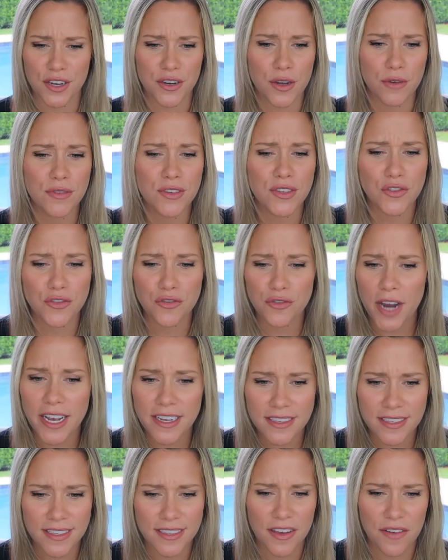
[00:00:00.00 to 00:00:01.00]
no
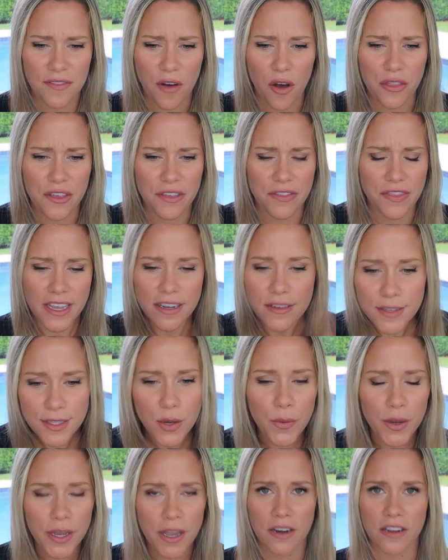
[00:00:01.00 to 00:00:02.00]
stress of all the things
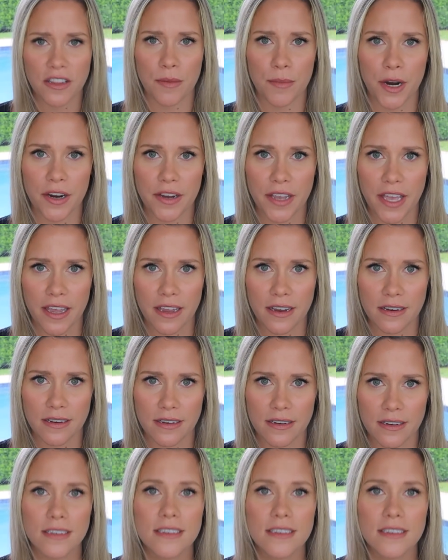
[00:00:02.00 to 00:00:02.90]
going on in the market.